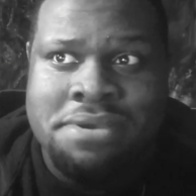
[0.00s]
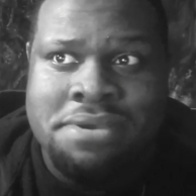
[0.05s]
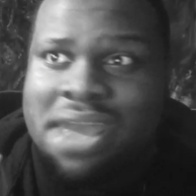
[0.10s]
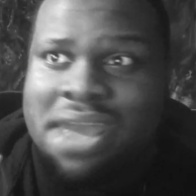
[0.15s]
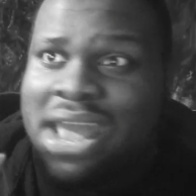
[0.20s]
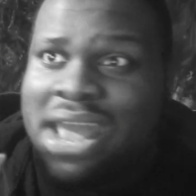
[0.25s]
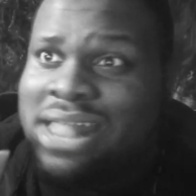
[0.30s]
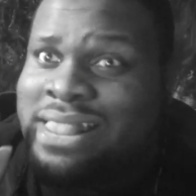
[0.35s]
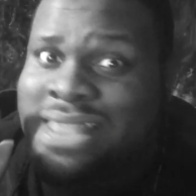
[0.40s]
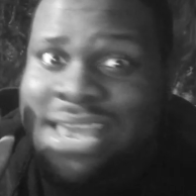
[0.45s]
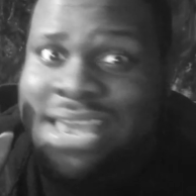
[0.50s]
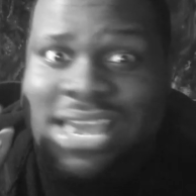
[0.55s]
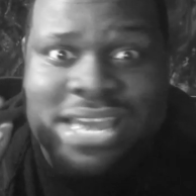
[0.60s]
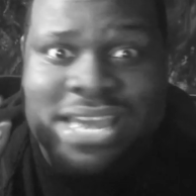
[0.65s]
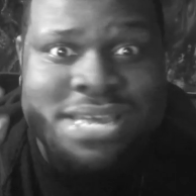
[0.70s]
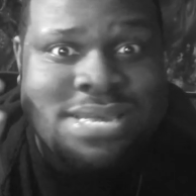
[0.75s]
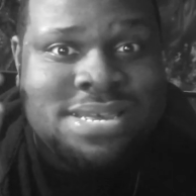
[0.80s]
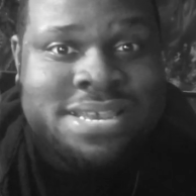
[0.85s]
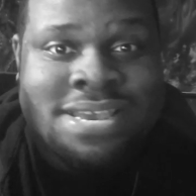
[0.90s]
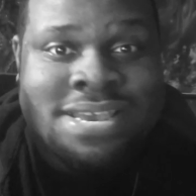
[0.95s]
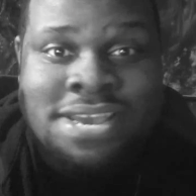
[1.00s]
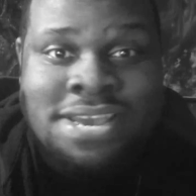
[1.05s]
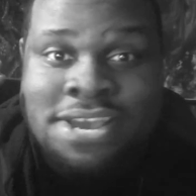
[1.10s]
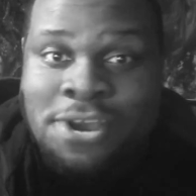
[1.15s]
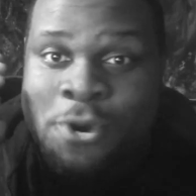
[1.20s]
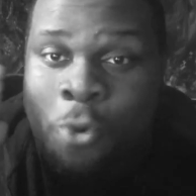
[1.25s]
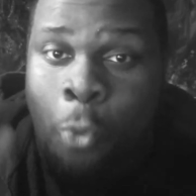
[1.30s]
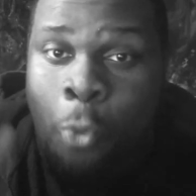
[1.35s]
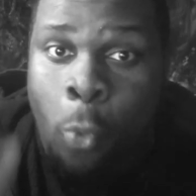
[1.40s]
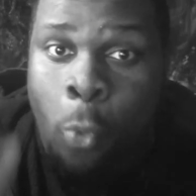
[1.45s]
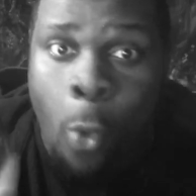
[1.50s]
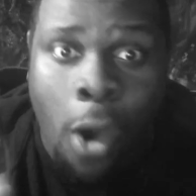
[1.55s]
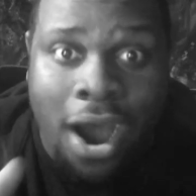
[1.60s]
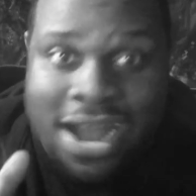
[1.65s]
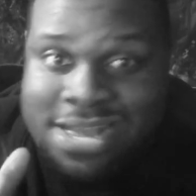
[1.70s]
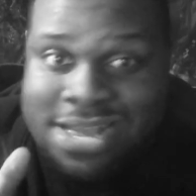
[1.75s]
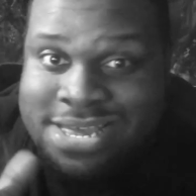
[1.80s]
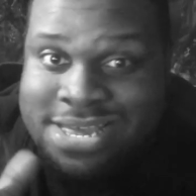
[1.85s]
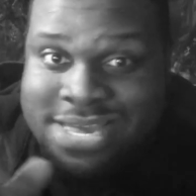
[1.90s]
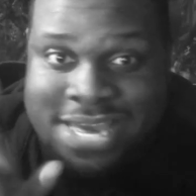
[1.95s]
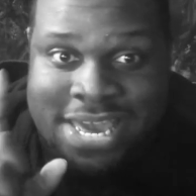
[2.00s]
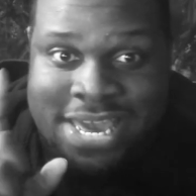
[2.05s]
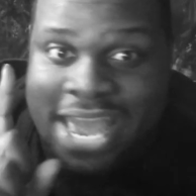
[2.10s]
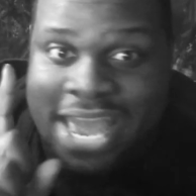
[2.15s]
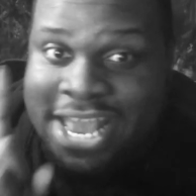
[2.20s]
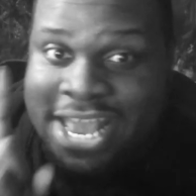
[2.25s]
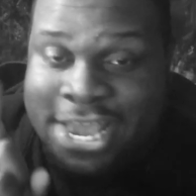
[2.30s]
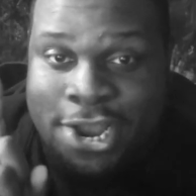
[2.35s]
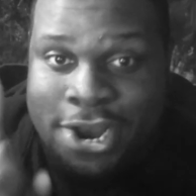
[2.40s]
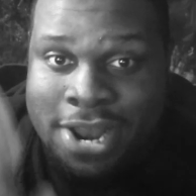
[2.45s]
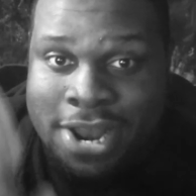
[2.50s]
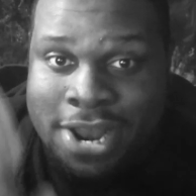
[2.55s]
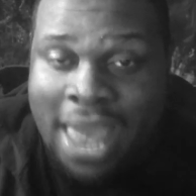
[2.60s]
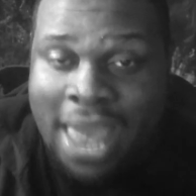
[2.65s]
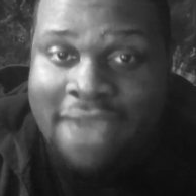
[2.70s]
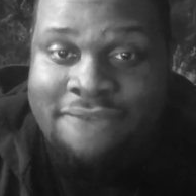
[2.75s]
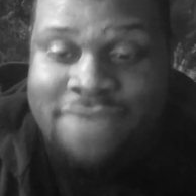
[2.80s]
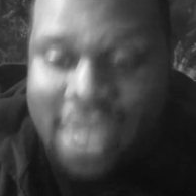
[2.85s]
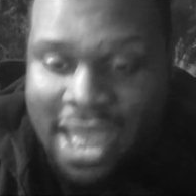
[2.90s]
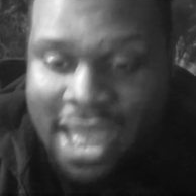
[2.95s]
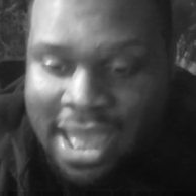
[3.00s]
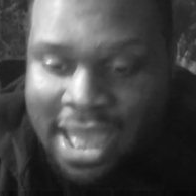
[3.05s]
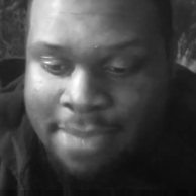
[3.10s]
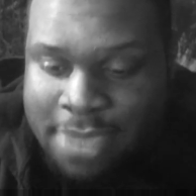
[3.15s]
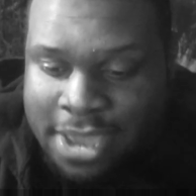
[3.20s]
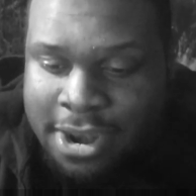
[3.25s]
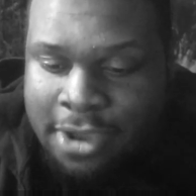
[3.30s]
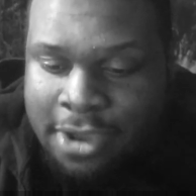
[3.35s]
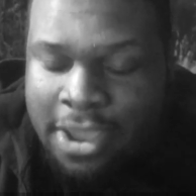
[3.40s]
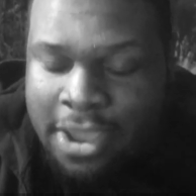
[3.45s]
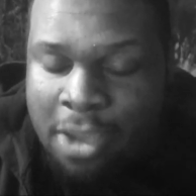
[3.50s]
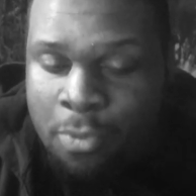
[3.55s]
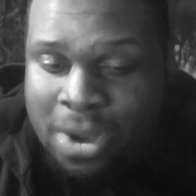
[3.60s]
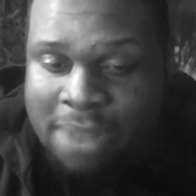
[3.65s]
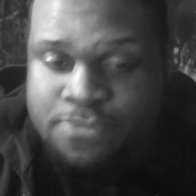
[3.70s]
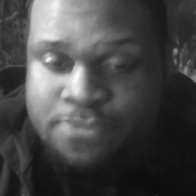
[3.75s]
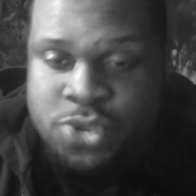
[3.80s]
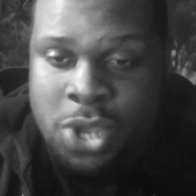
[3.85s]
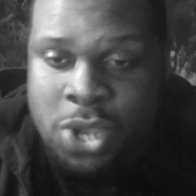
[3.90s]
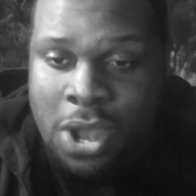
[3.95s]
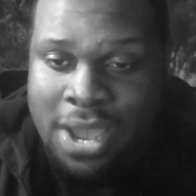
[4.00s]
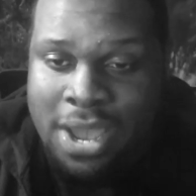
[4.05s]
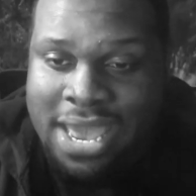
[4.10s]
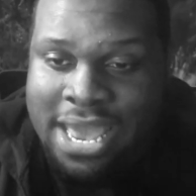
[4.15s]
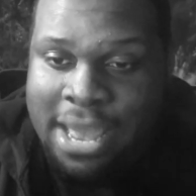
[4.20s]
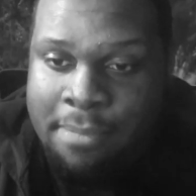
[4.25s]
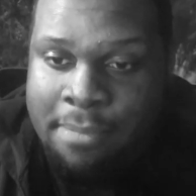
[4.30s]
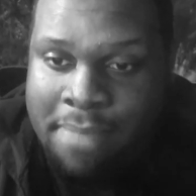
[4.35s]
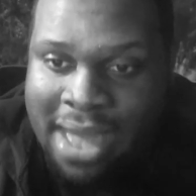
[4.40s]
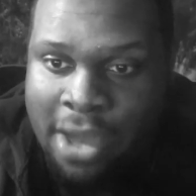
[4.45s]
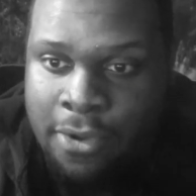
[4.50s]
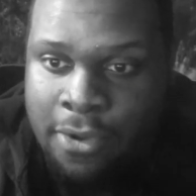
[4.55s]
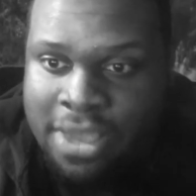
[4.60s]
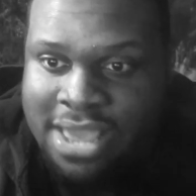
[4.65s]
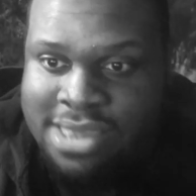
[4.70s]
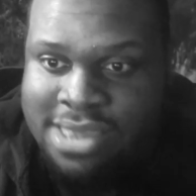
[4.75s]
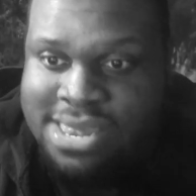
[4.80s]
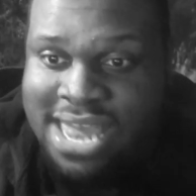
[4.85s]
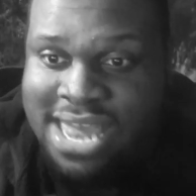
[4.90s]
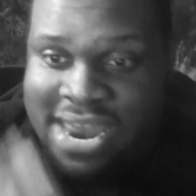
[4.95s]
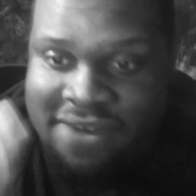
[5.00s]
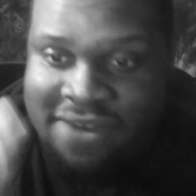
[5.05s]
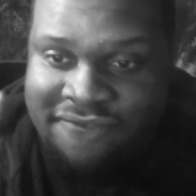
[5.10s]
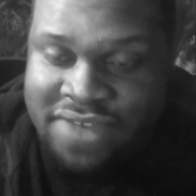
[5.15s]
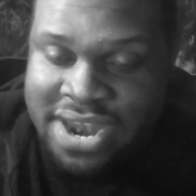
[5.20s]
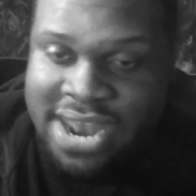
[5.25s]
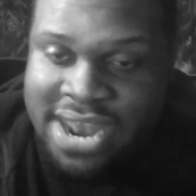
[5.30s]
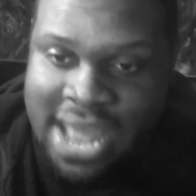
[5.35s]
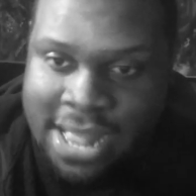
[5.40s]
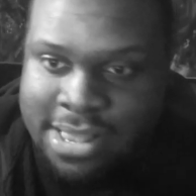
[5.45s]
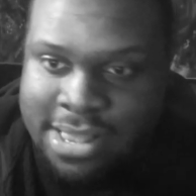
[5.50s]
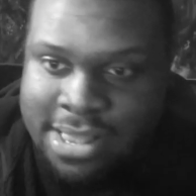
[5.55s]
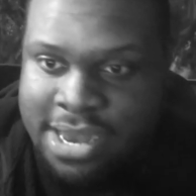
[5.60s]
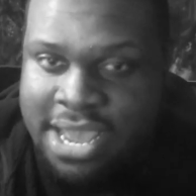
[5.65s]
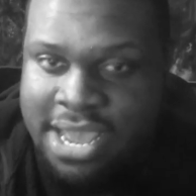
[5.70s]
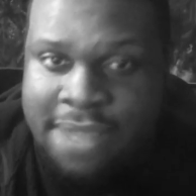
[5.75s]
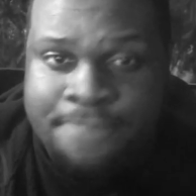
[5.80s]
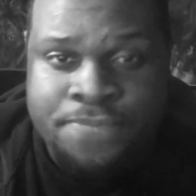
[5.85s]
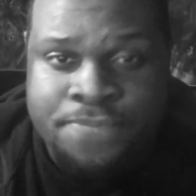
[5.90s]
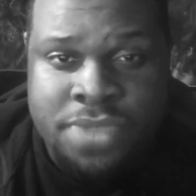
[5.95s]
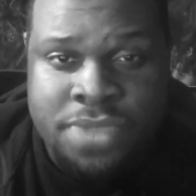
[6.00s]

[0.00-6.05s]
at least once in your lifetime, you know. And what I'm talking about is infidelity.